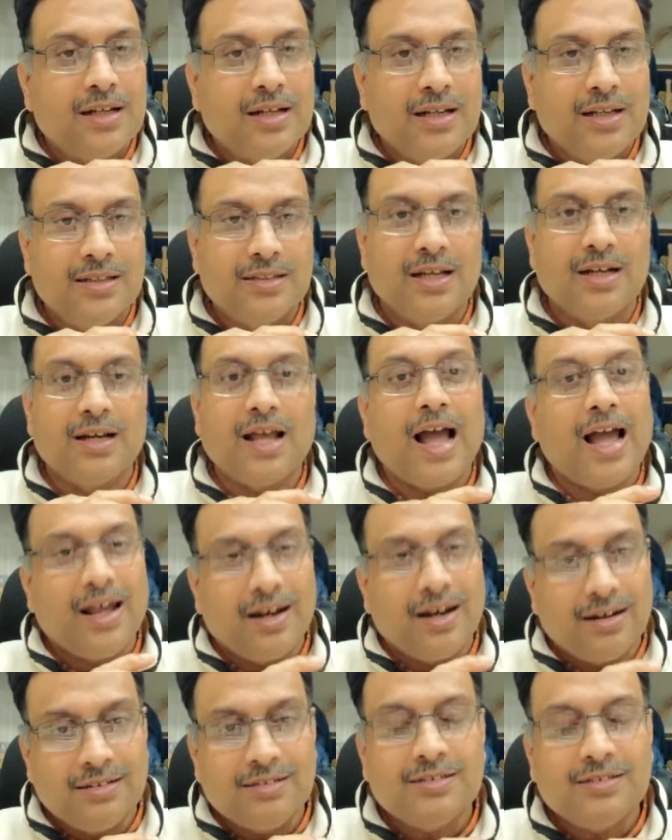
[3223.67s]
is at
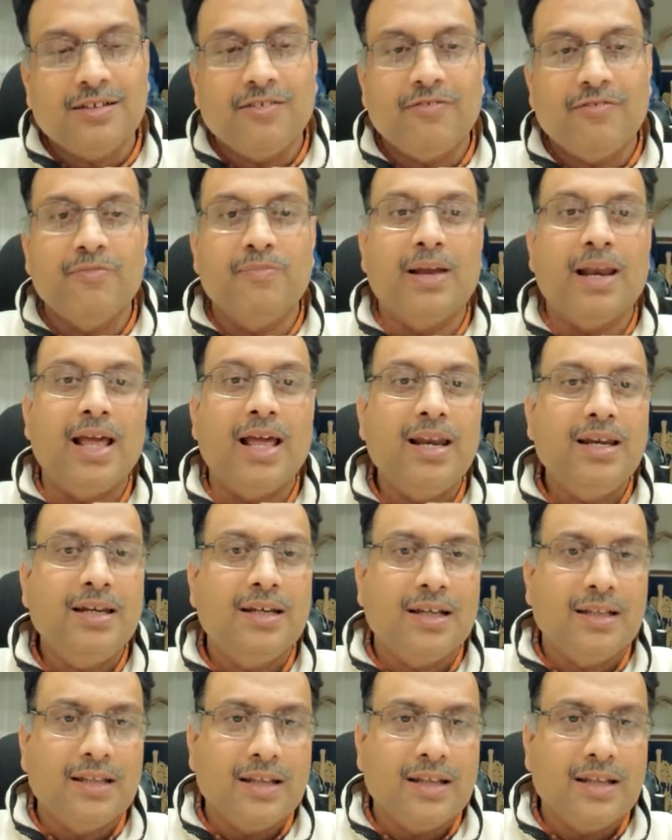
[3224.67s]
higher risk of malaria,